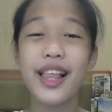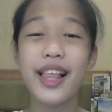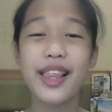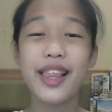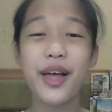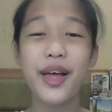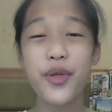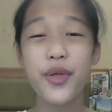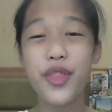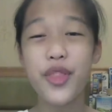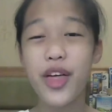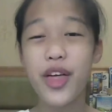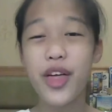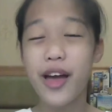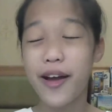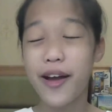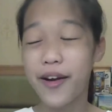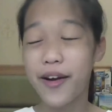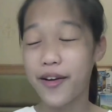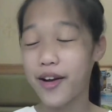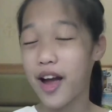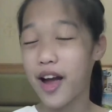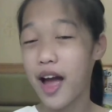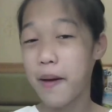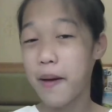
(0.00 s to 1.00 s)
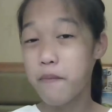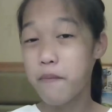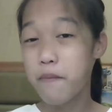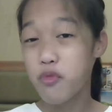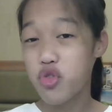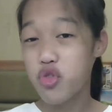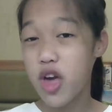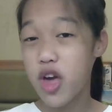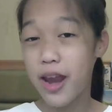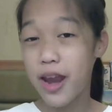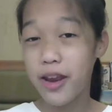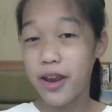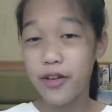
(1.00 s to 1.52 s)
Hello there, I'm
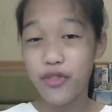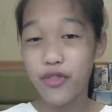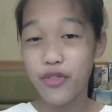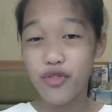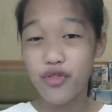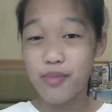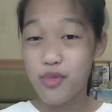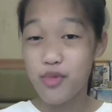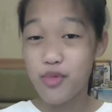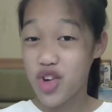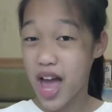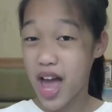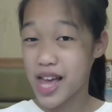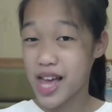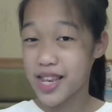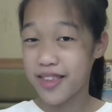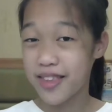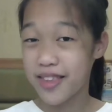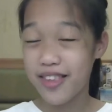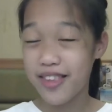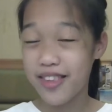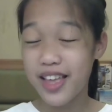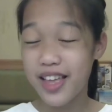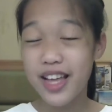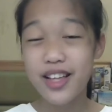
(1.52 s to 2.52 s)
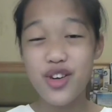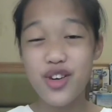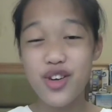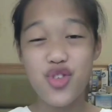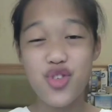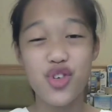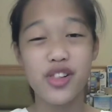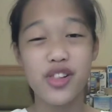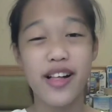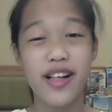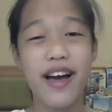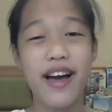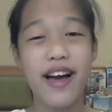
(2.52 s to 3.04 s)
Janet from Jan's
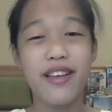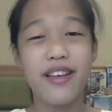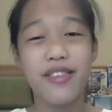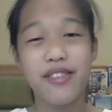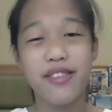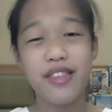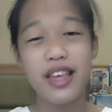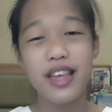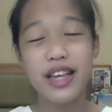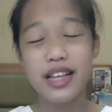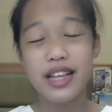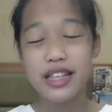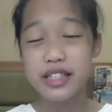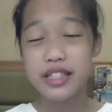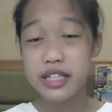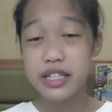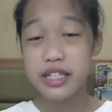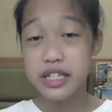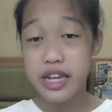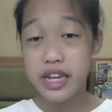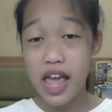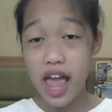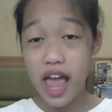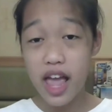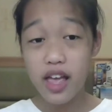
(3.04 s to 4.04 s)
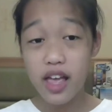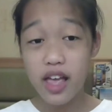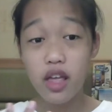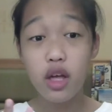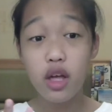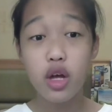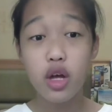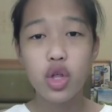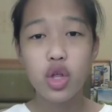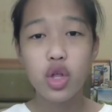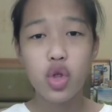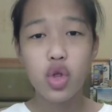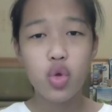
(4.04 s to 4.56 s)
English class. Today,
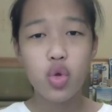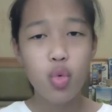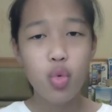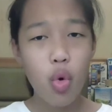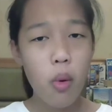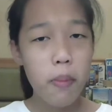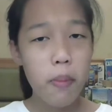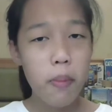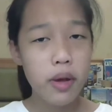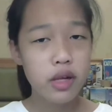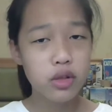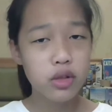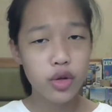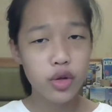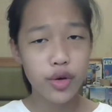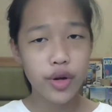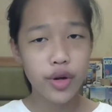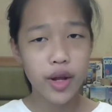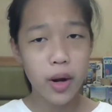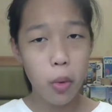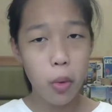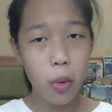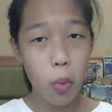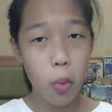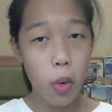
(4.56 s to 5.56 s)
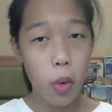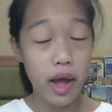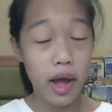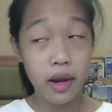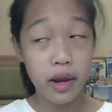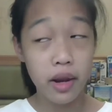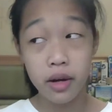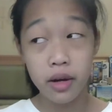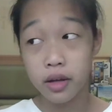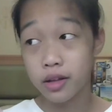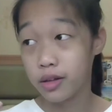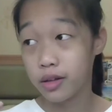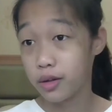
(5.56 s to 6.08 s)
you will be learning what
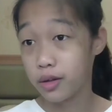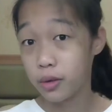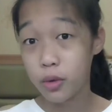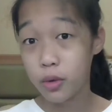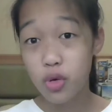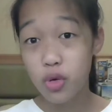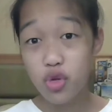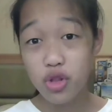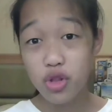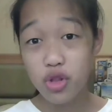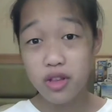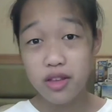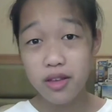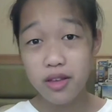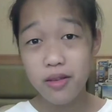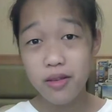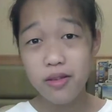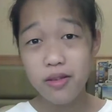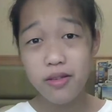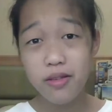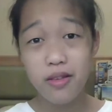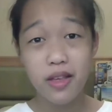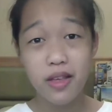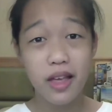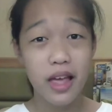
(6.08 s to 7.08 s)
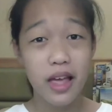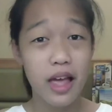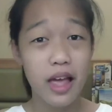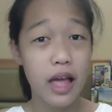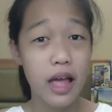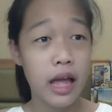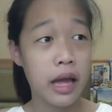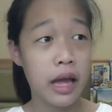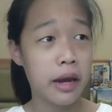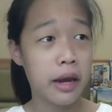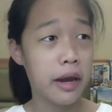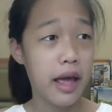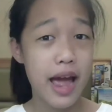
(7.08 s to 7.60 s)
an allusion is,
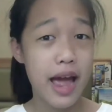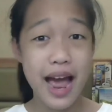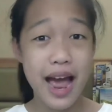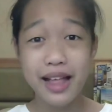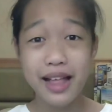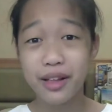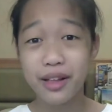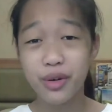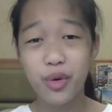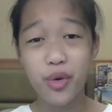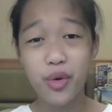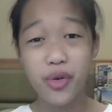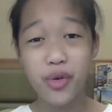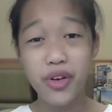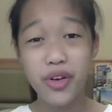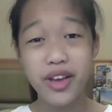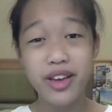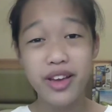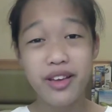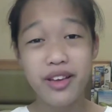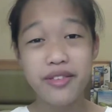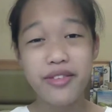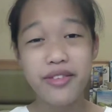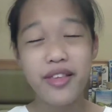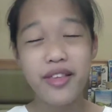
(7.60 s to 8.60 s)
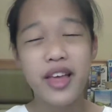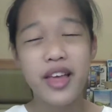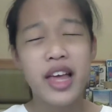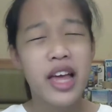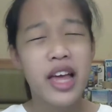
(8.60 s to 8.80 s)
an allegory is,